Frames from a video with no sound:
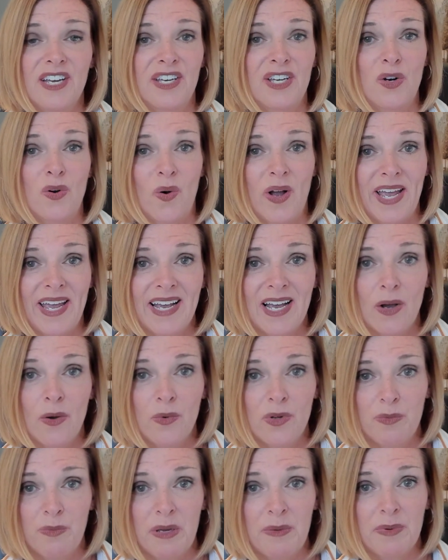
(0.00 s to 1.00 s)
you know, hang
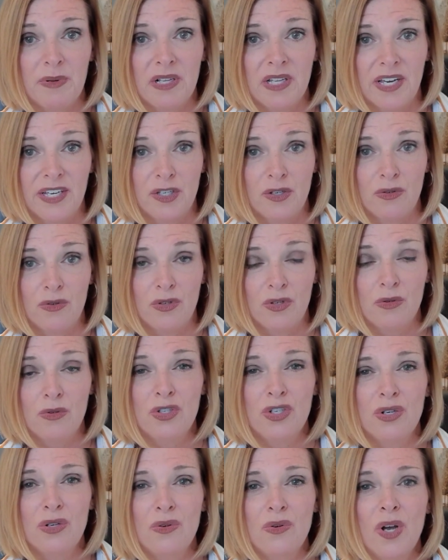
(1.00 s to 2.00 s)
out with people like you
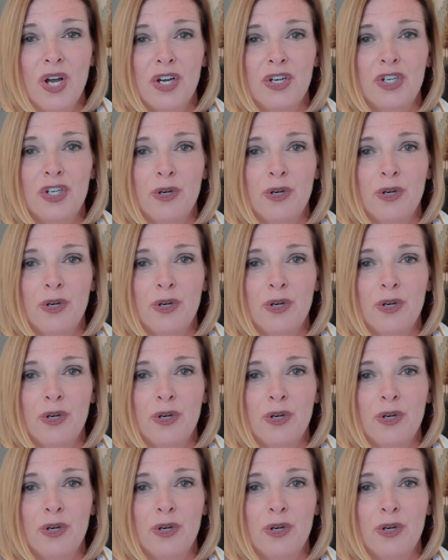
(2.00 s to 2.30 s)
used to.